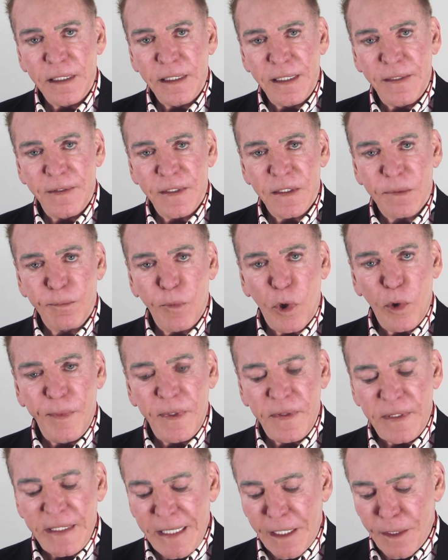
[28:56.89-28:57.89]
in this
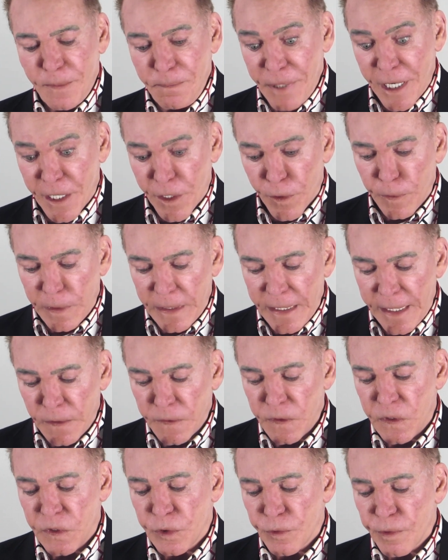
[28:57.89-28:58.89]
moment the
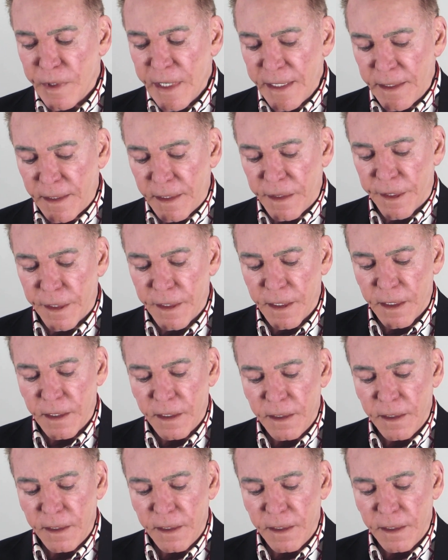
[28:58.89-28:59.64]
unparalleled strength